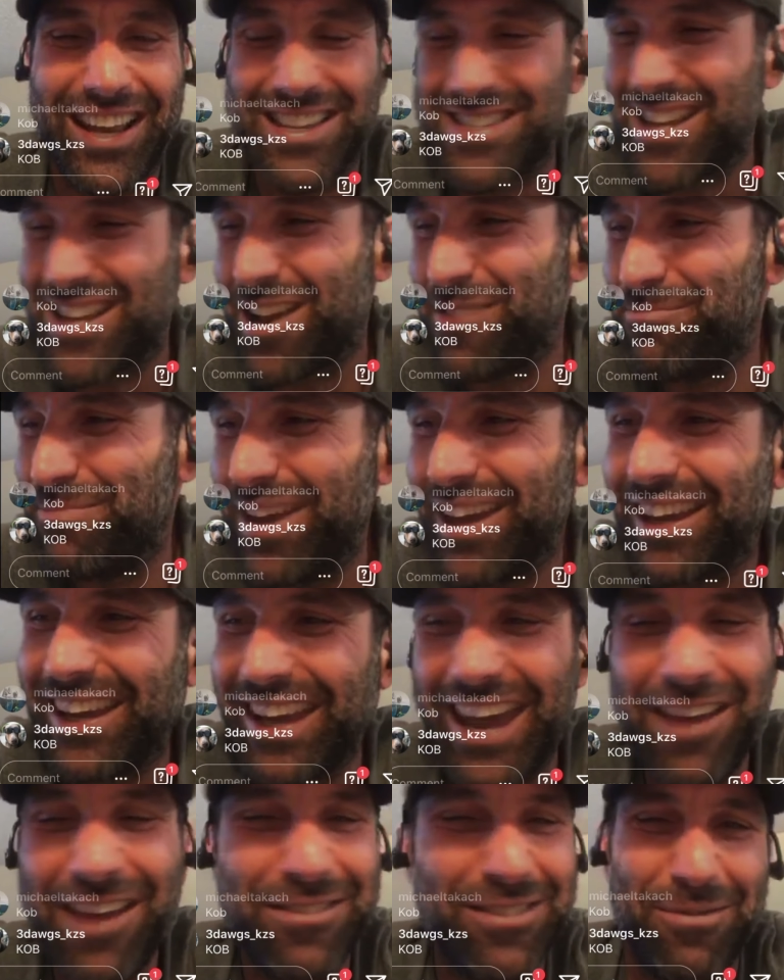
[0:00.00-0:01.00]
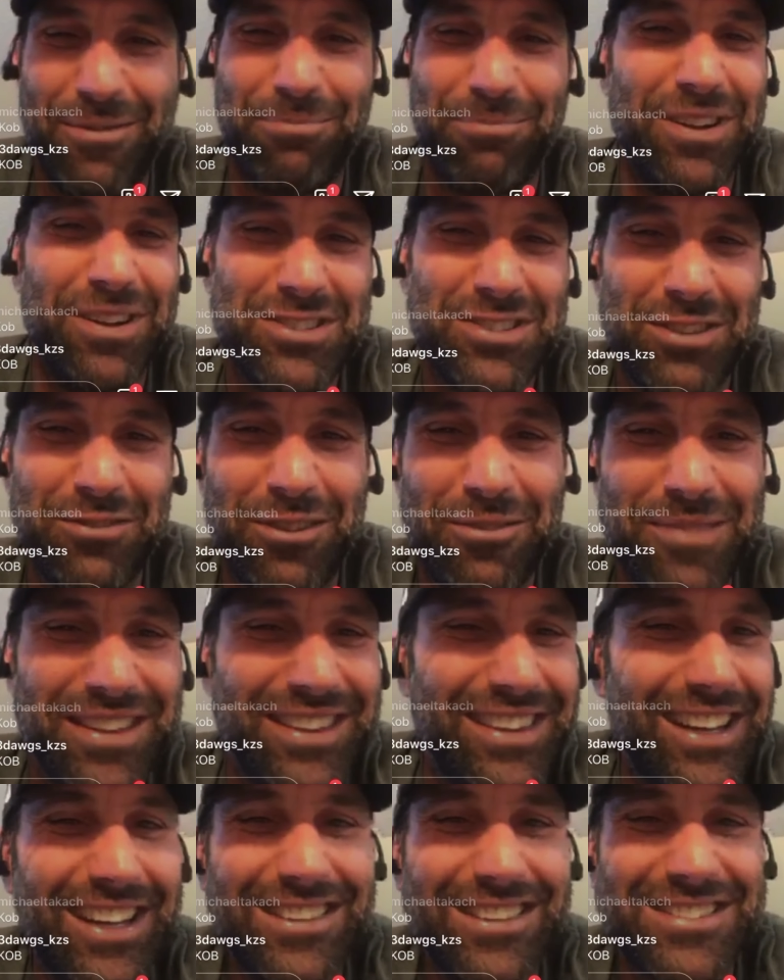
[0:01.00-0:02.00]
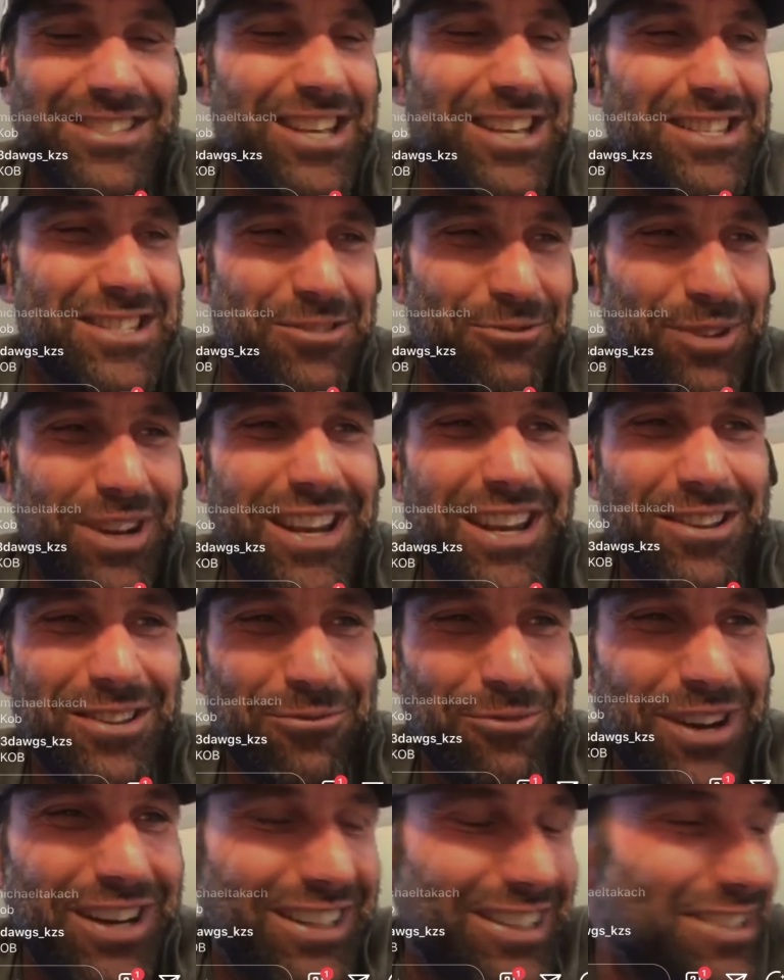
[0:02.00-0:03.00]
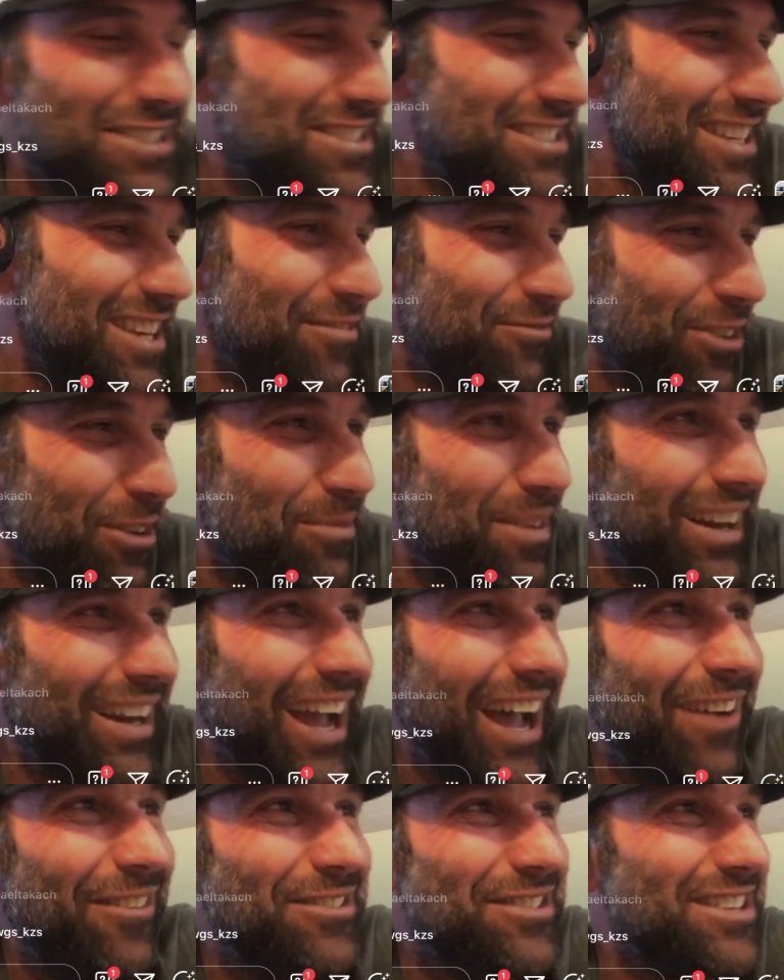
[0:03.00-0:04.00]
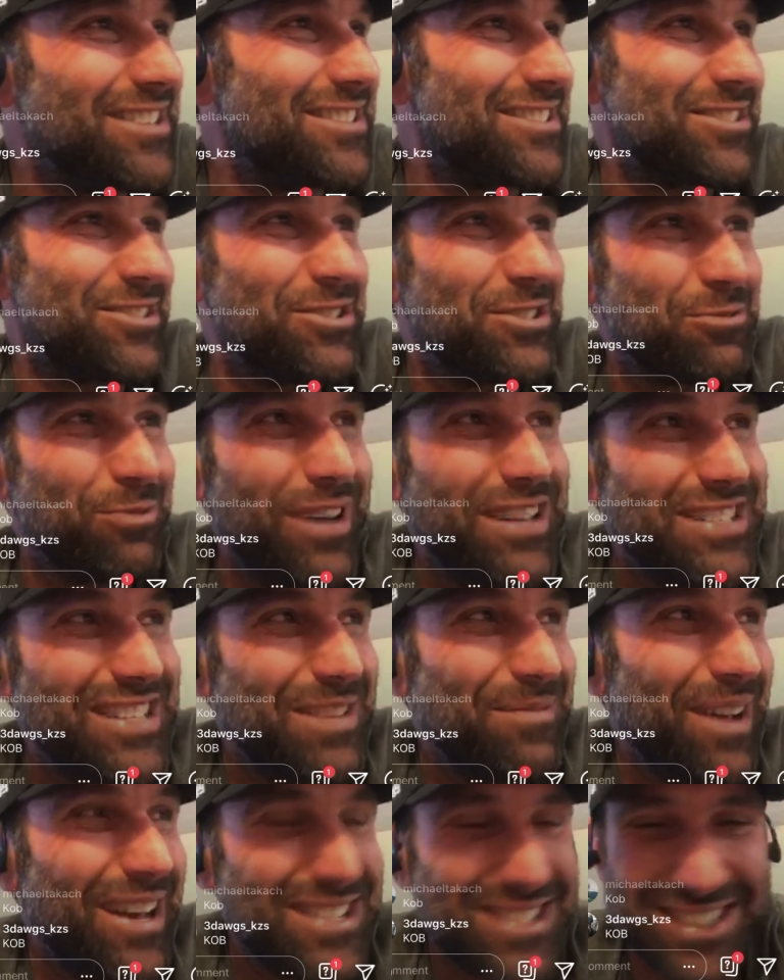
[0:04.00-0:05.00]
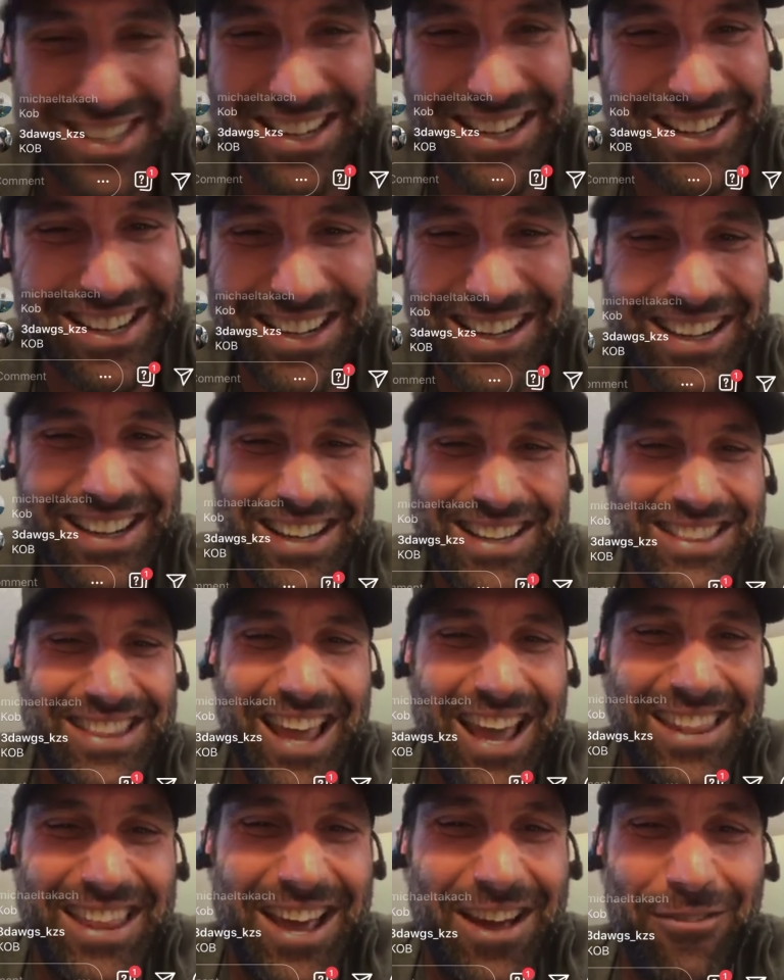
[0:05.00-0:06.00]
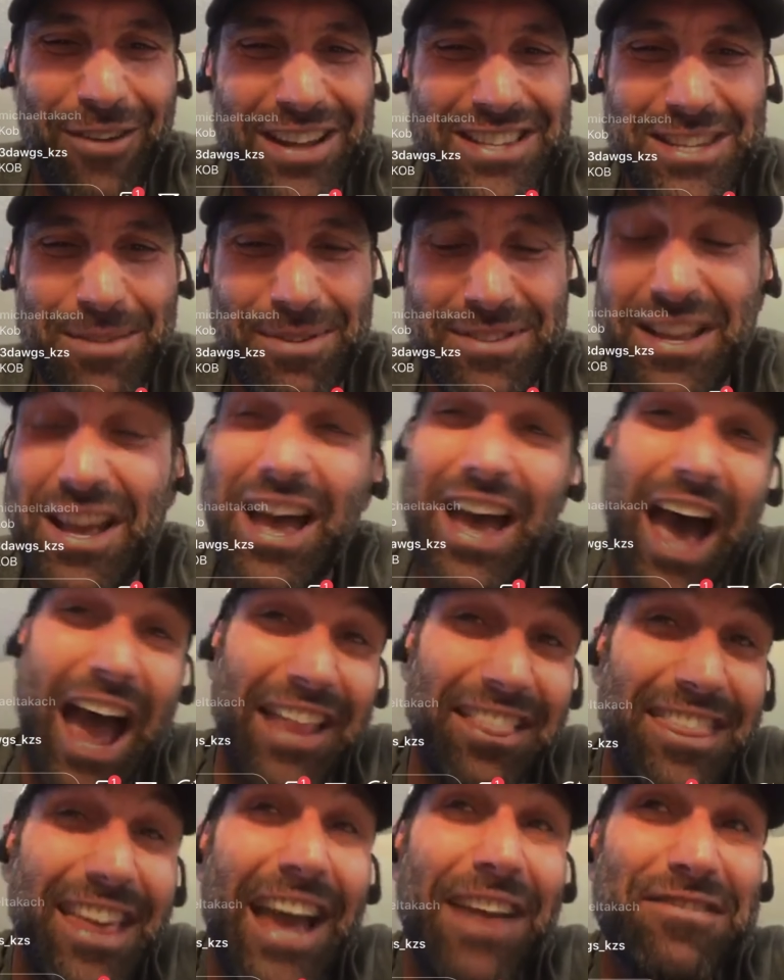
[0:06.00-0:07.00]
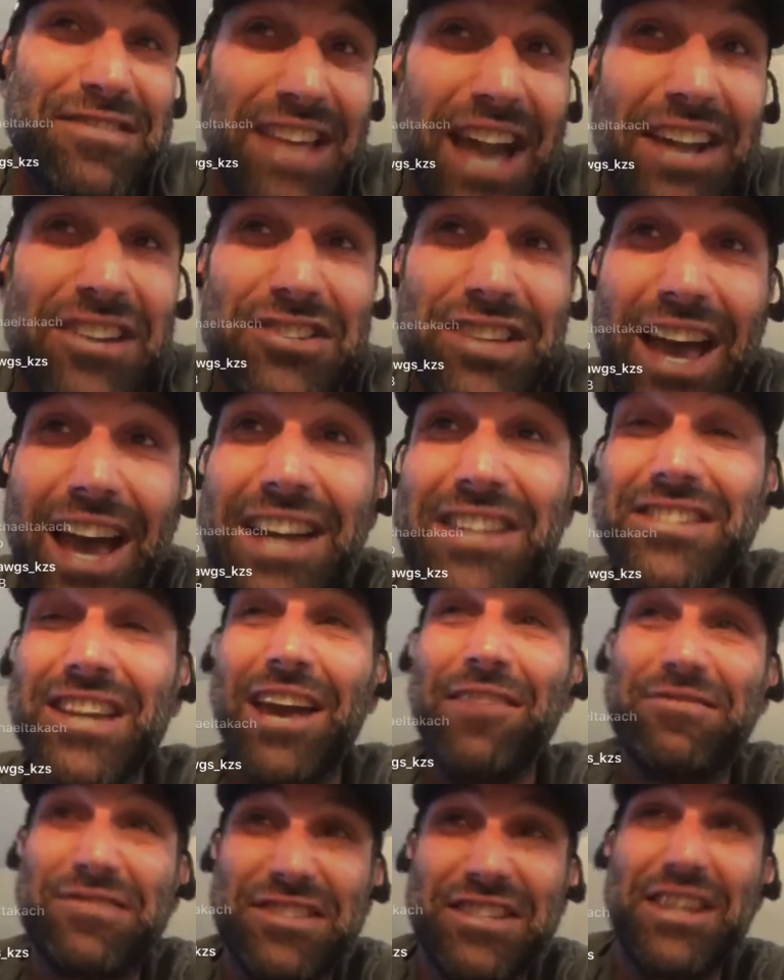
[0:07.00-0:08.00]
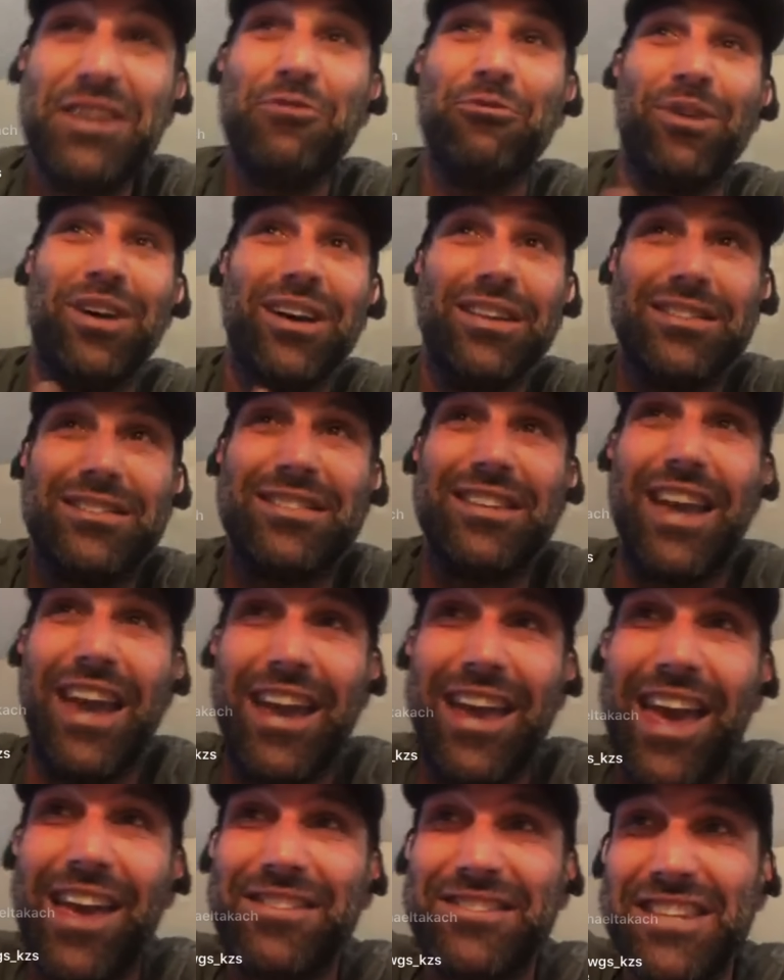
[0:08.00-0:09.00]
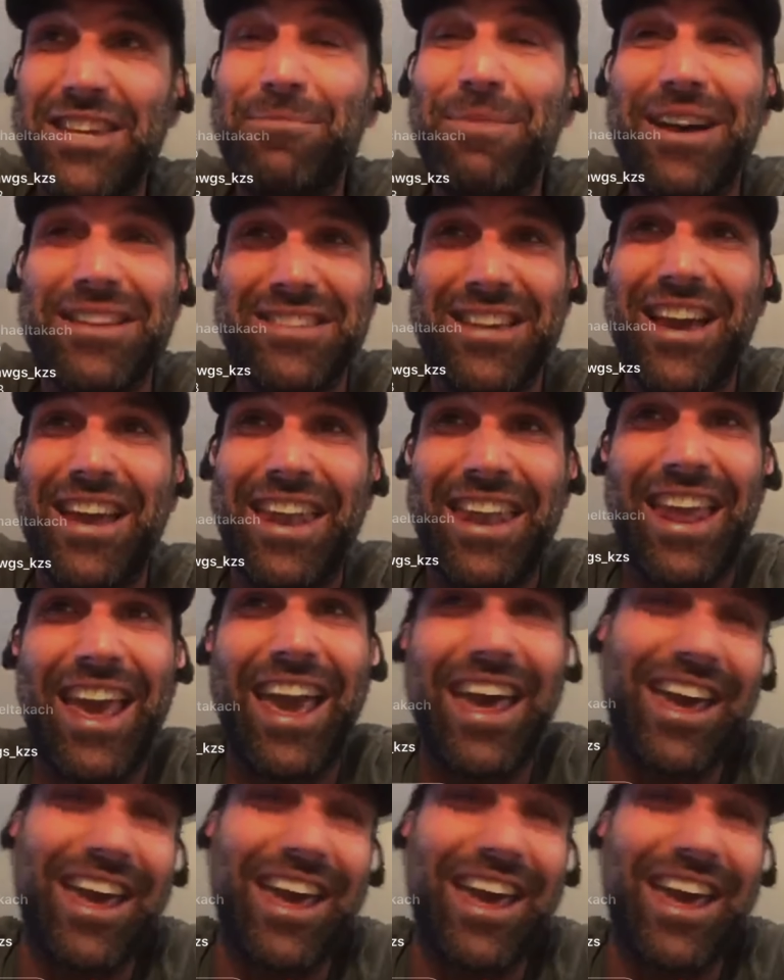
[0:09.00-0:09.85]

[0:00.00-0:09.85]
it's like a big cave with a bunch of women there. It's really weird to see from a guy who just shoots white sea bass here. That white sea bass. I've seen once a sea bass in